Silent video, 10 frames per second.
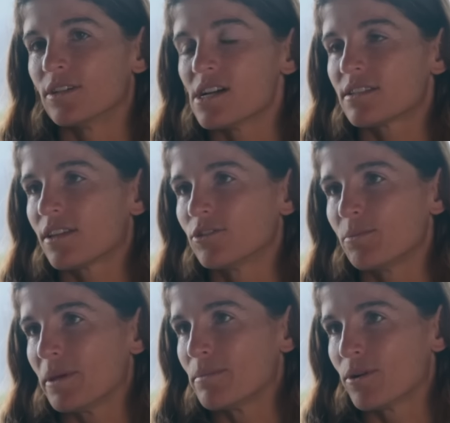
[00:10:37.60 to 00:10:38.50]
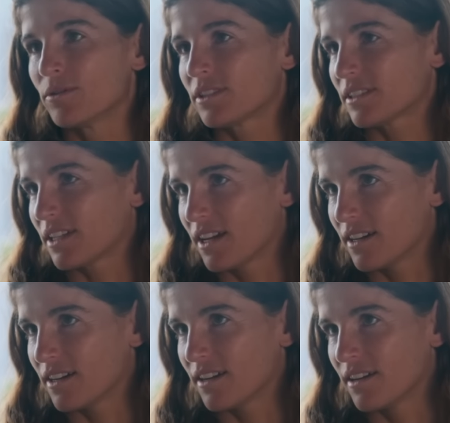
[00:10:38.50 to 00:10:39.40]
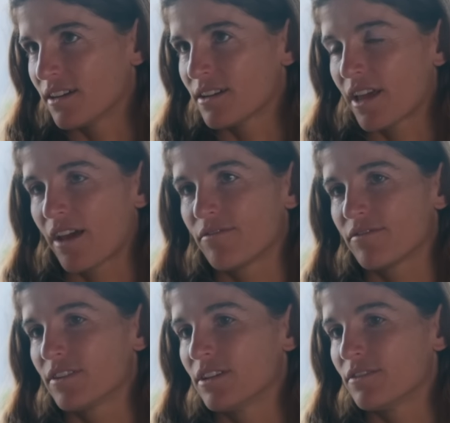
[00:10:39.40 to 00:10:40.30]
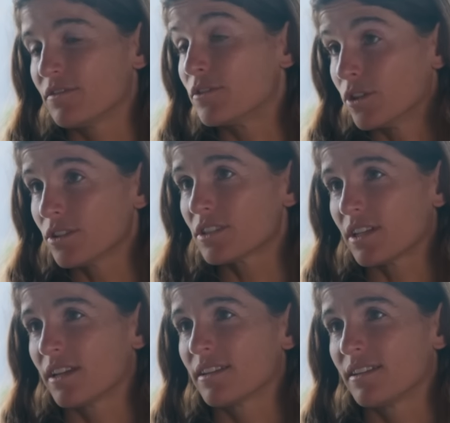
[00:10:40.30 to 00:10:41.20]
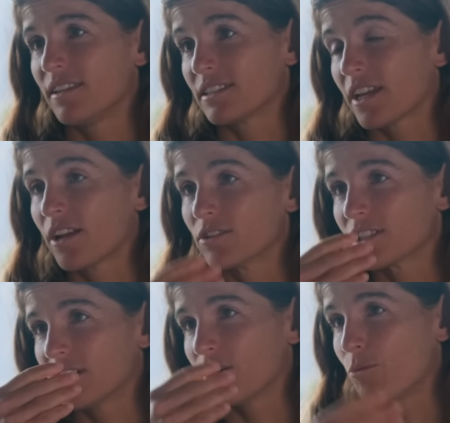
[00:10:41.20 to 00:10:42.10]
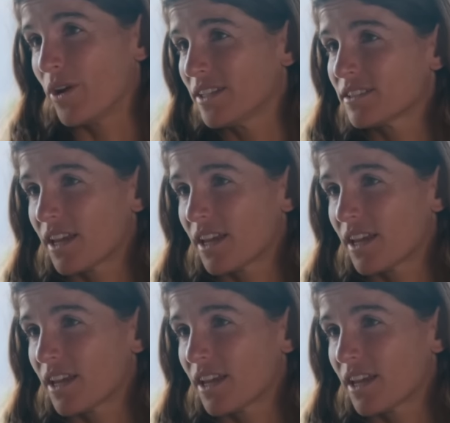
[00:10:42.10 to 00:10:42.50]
SailGP boats have foils, and the sails are wings,